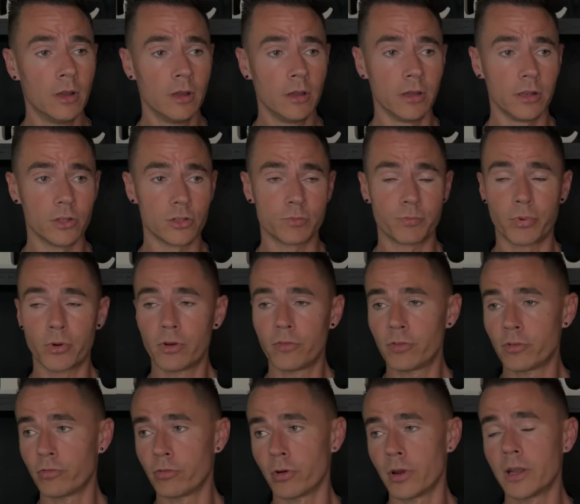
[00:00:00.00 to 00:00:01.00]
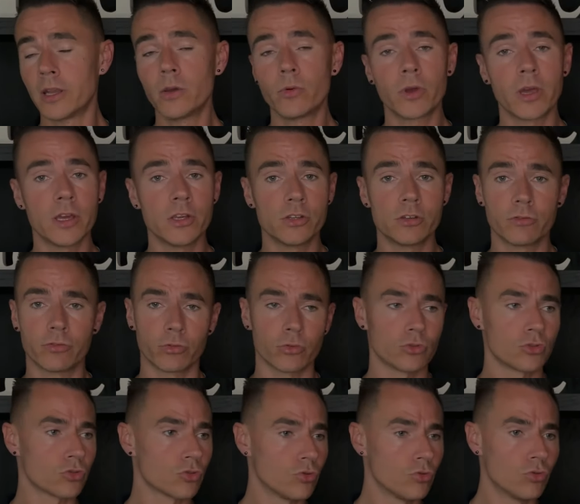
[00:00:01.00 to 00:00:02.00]
It is perfect for any occasion, for
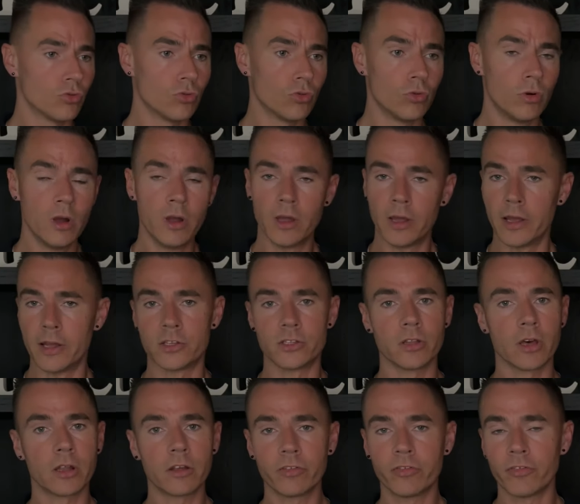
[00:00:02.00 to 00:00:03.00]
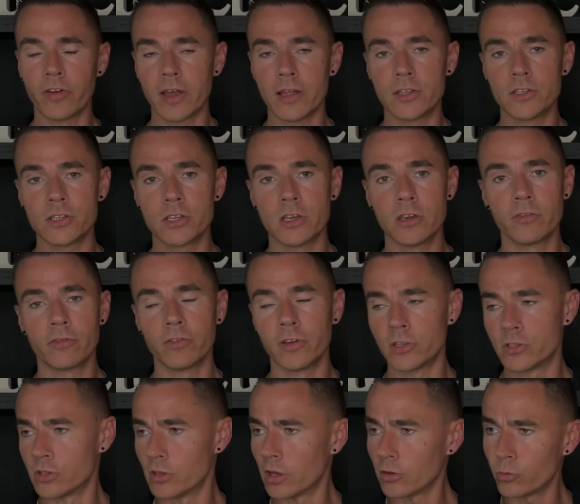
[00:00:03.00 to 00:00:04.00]
school. It's not offensive.
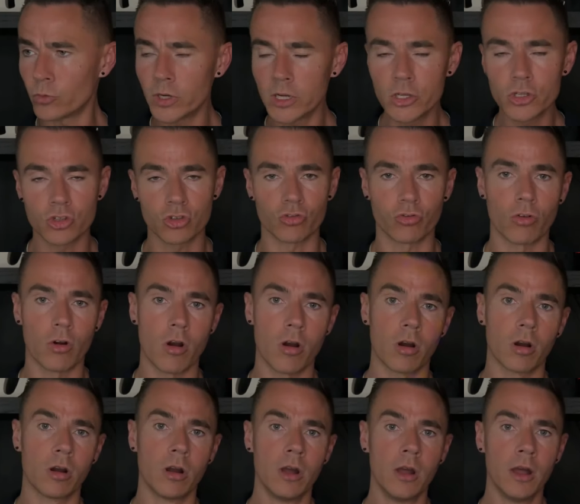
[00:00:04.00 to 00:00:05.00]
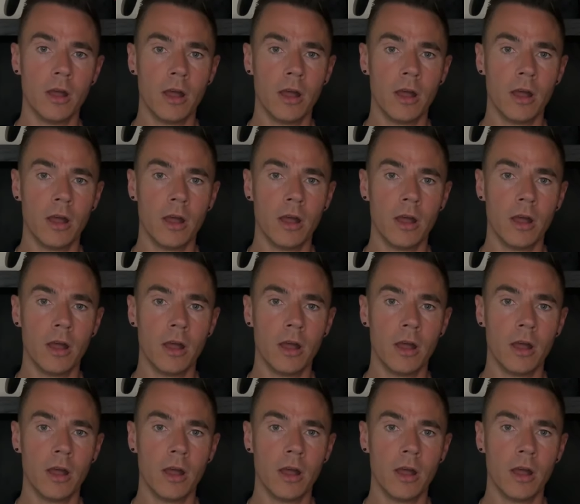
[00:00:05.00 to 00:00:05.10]
It's not really strong.